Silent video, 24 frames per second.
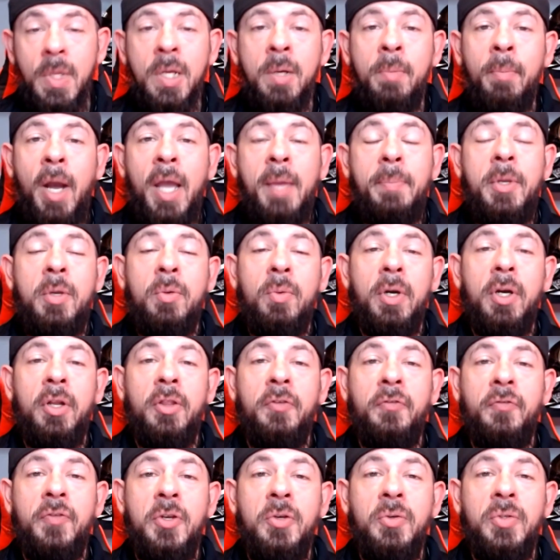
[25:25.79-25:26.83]
Might be one of the
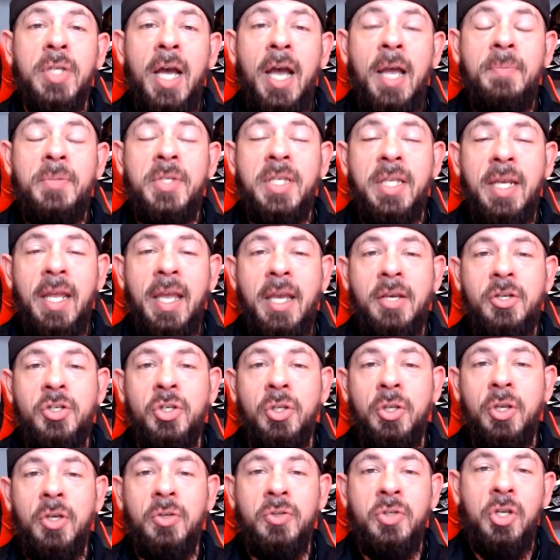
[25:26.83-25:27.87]
few times that he
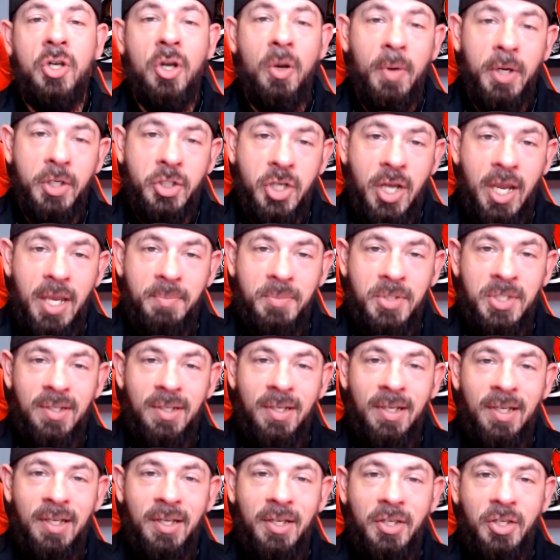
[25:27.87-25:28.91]
actually goes, you know what, James?
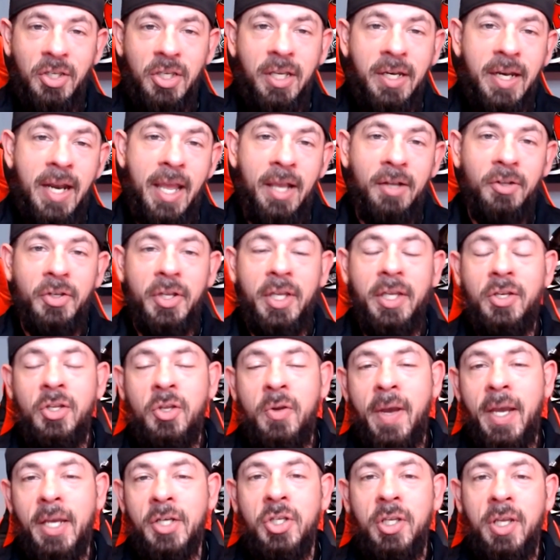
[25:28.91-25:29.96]
You nailed it.
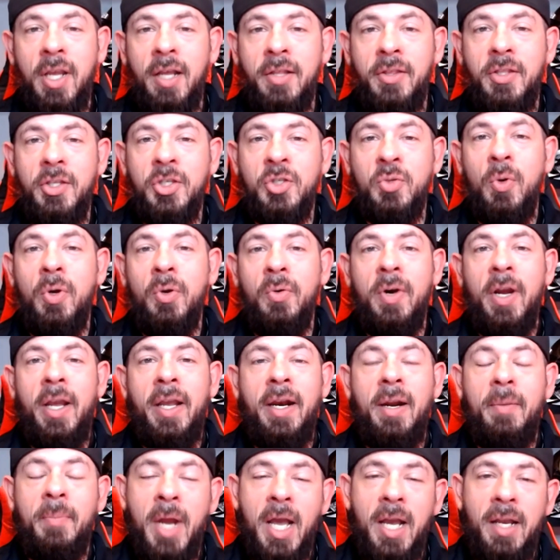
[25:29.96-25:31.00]
You actually got this one
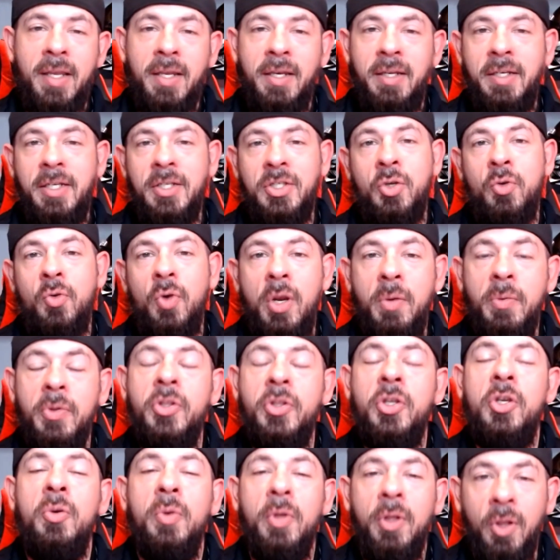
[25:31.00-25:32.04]
right. I'm not going to disagree
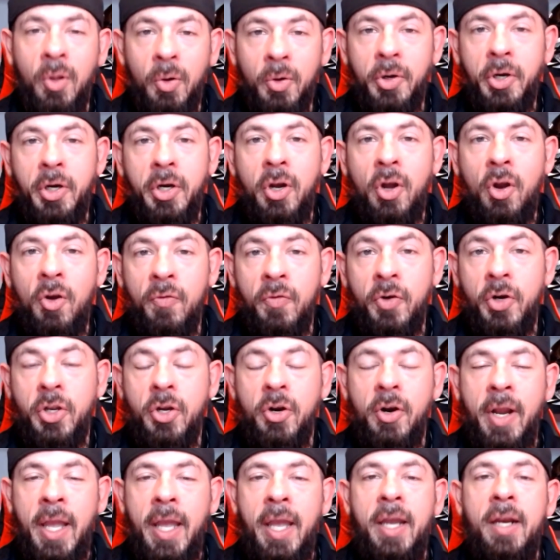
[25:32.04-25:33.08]
with you and lord it over
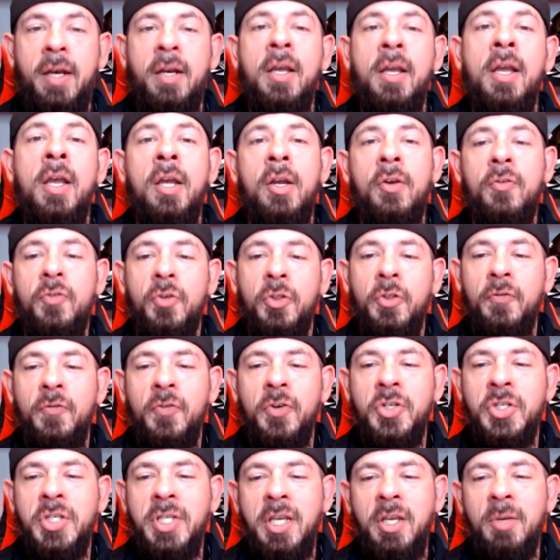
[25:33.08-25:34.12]
your head for the
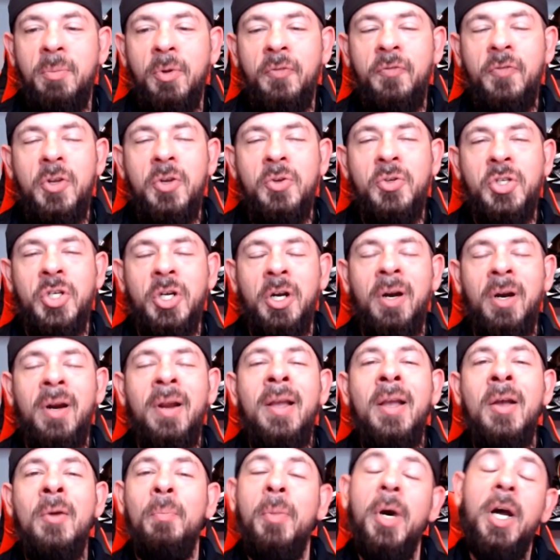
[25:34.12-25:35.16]
foreseeable future.
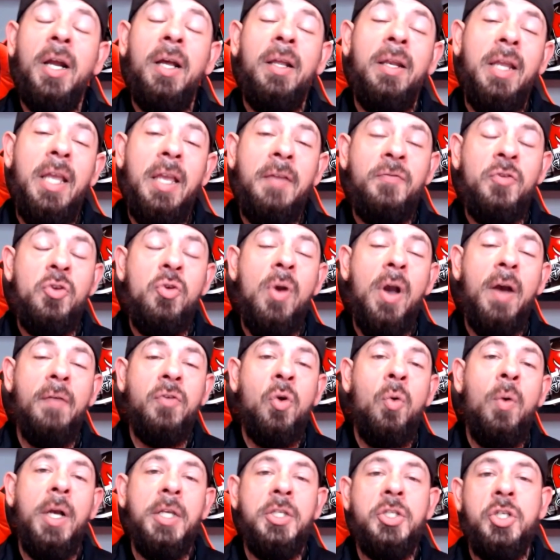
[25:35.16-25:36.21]
But if you have
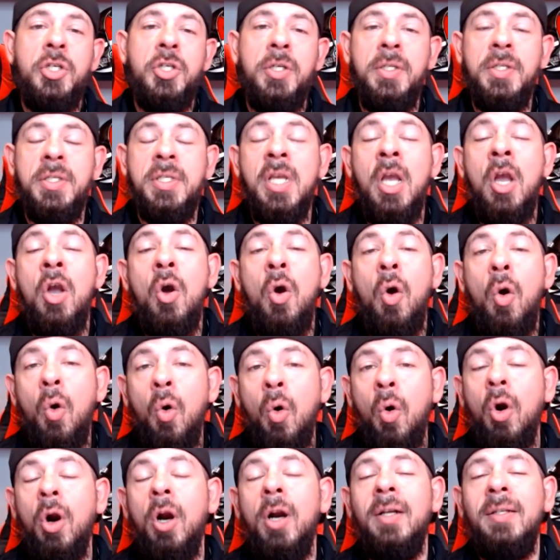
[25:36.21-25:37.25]
questions
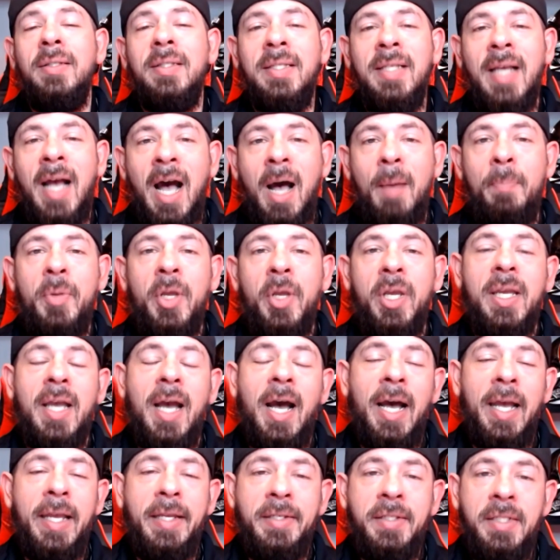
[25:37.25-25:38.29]
or topic
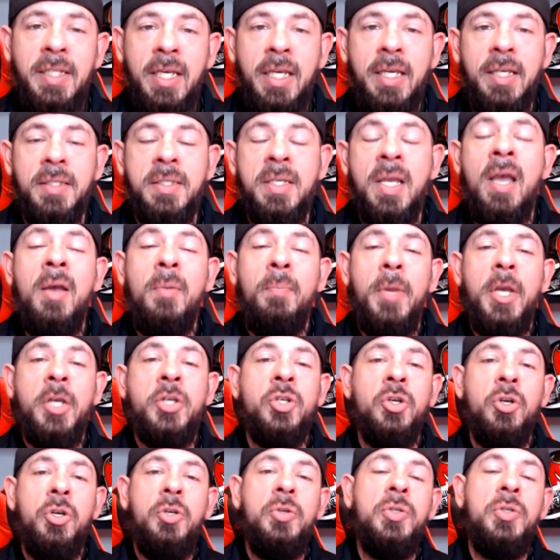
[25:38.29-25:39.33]
ideas, make
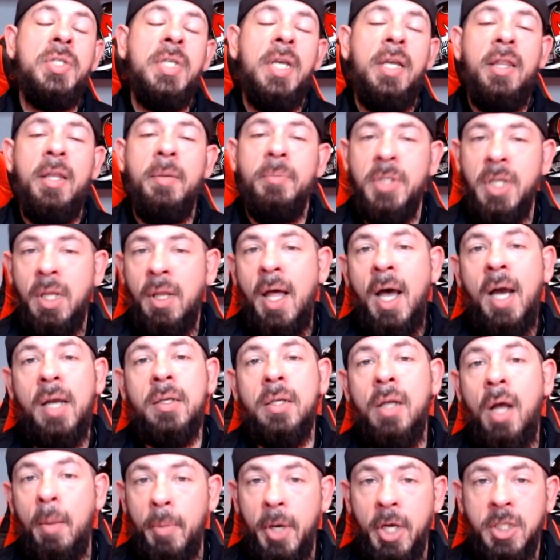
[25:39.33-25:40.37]
sure you send them to
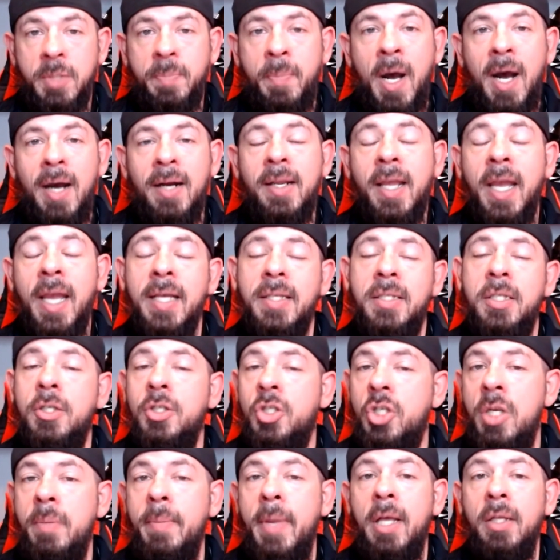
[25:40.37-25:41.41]

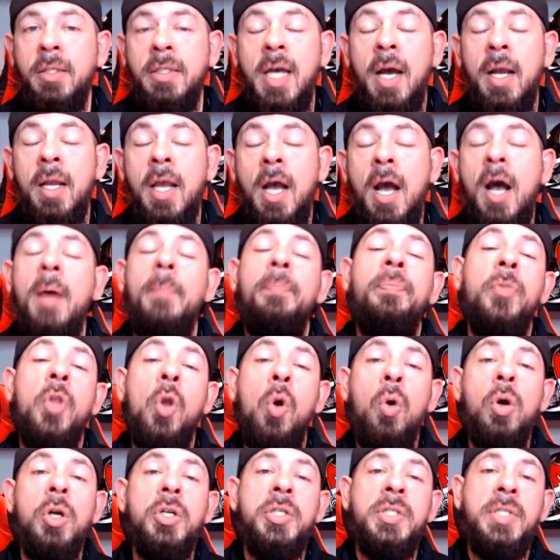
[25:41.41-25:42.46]
LockedOnBucsPodcast@gmail.com
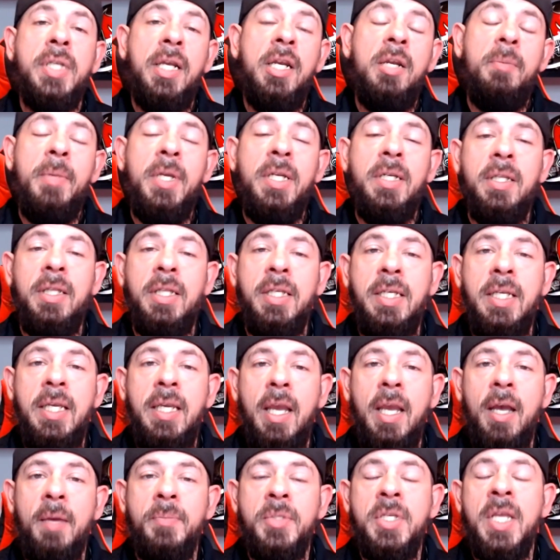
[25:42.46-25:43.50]
or send them into the
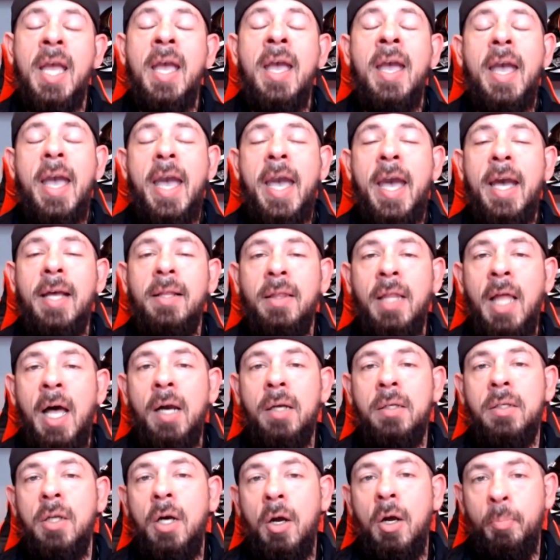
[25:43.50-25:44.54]
DMs at
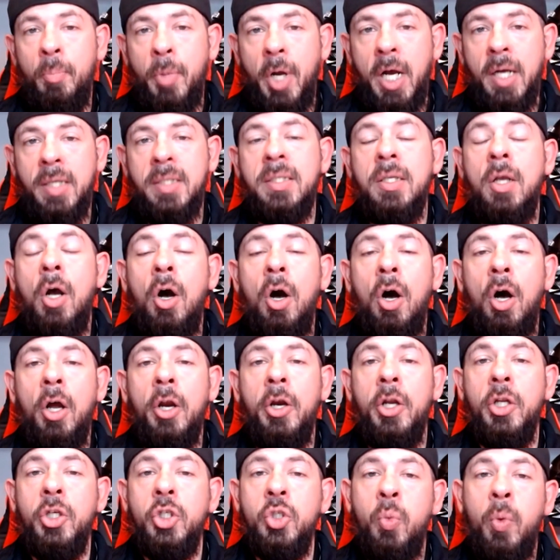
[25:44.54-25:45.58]
LockedOnBucs
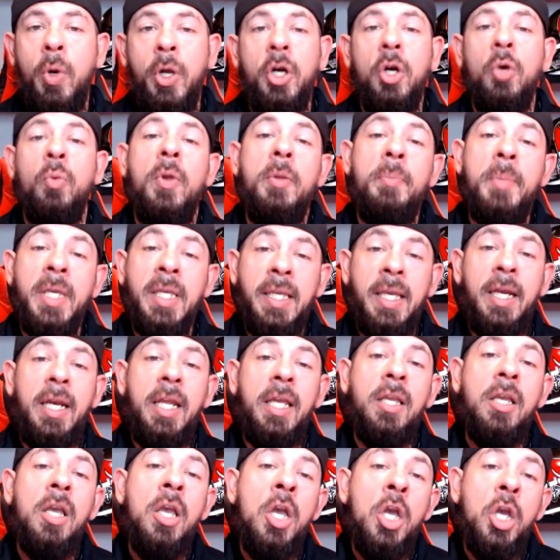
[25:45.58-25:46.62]
on Twitter. We've been
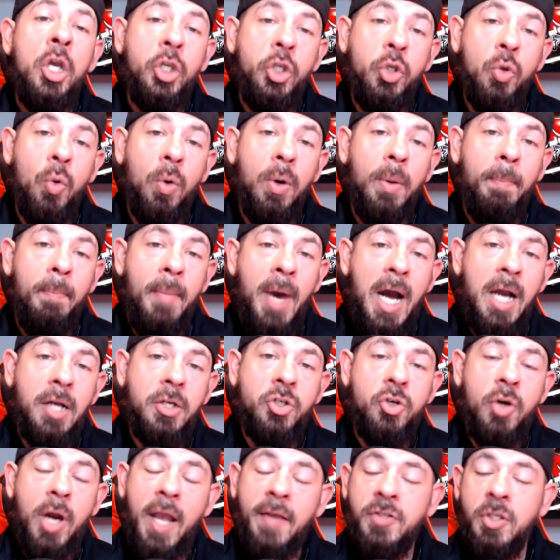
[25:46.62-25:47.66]
getting your mock
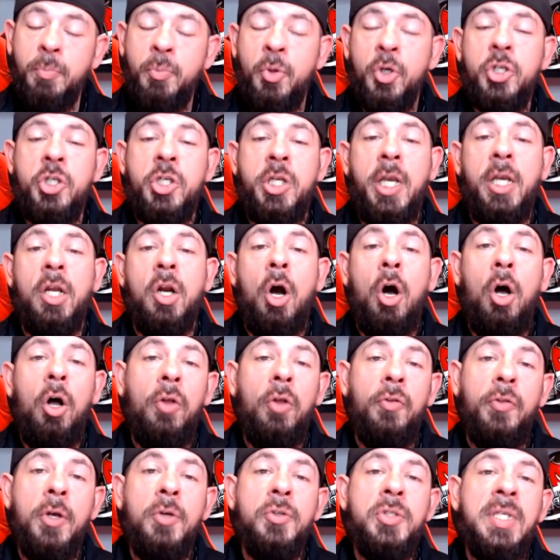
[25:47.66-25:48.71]
drafts. Appreciate
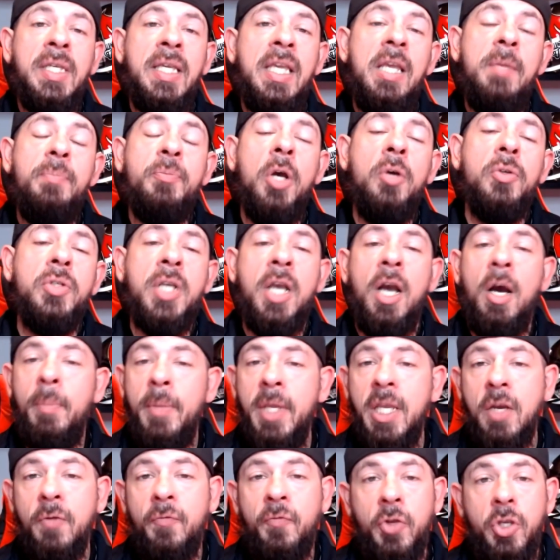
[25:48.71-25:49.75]
all those. Keep those
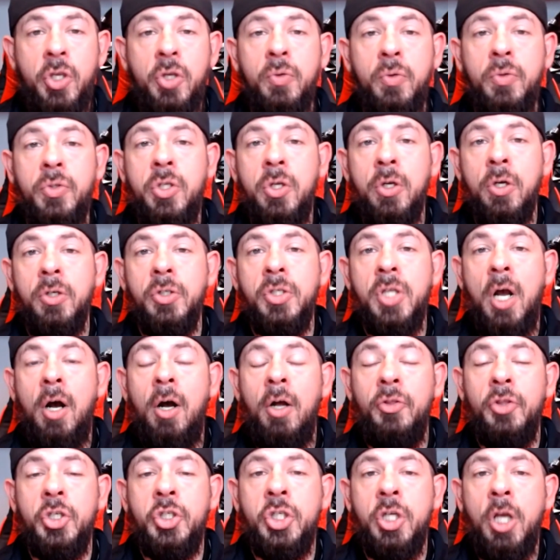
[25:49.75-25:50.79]
coming. If we use yours
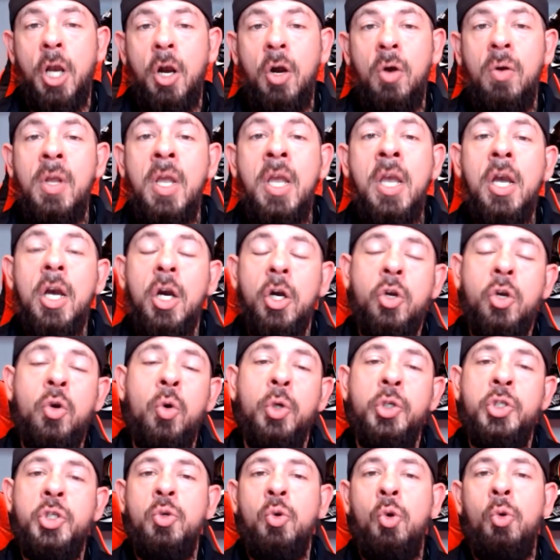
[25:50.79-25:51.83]
on the show, of
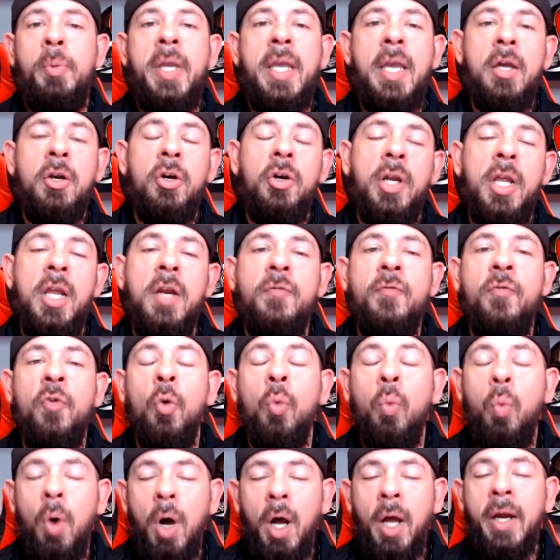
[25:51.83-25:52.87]
course, you will be entered in for
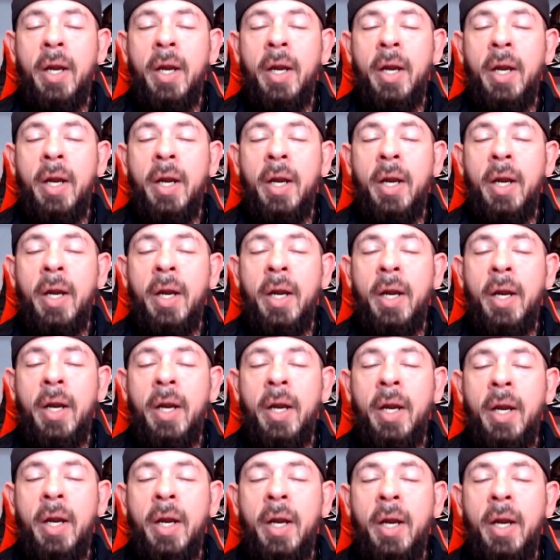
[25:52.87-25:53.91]
one of our
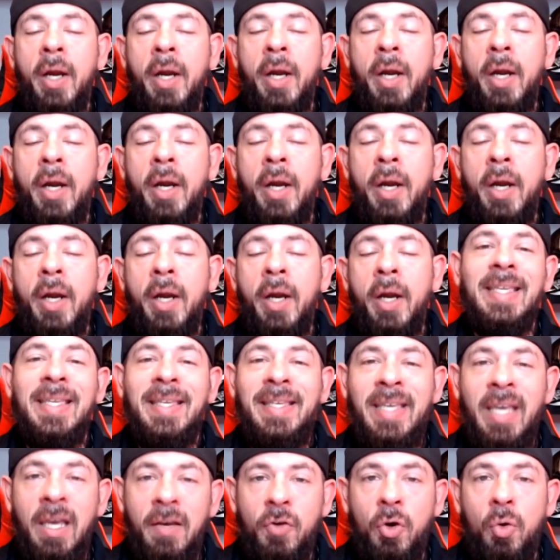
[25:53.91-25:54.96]
draft
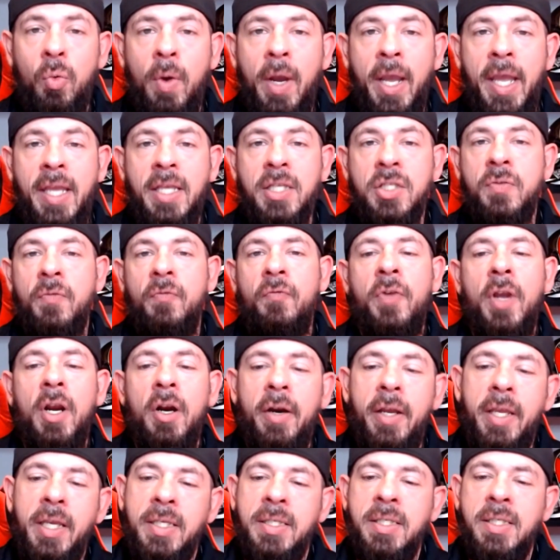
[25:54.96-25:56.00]
giveaways.
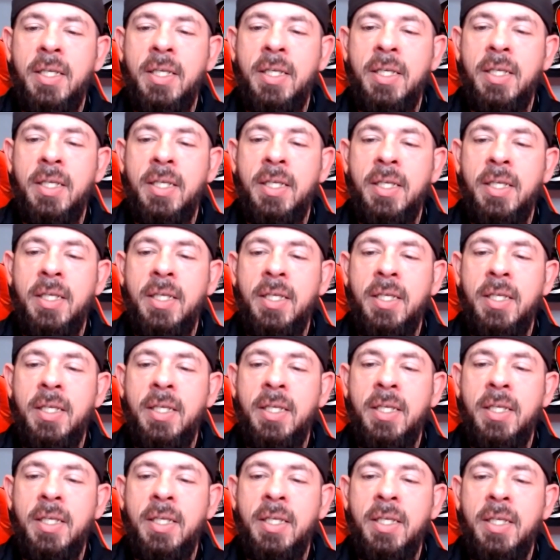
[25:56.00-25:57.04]
Very excited
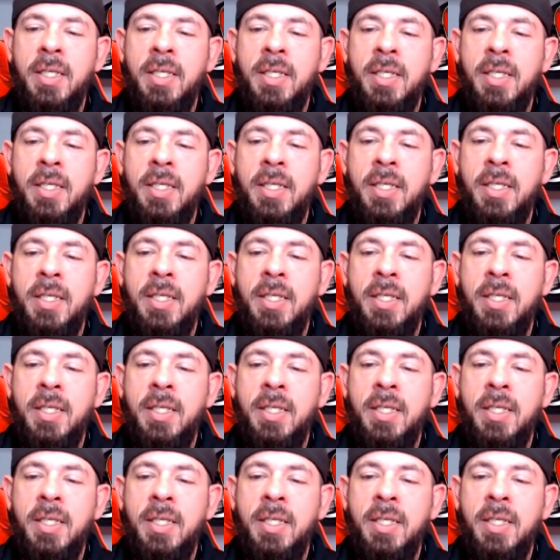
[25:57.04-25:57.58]
about that.